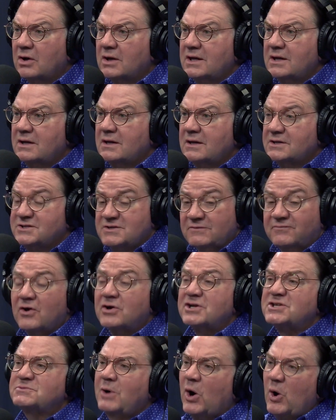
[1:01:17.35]
It's a very
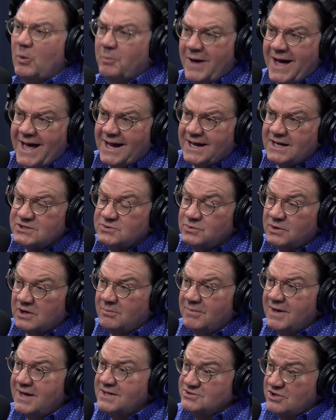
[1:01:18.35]
small package when a
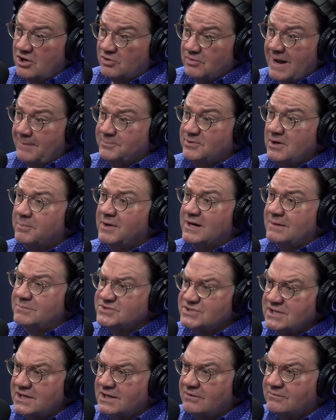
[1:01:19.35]
man's all wrapped up in
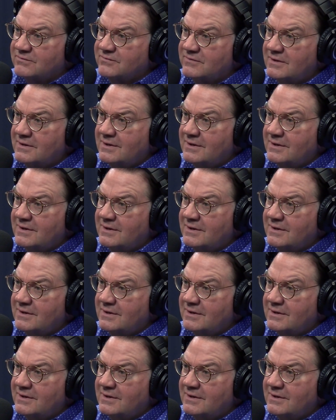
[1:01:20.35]
himself.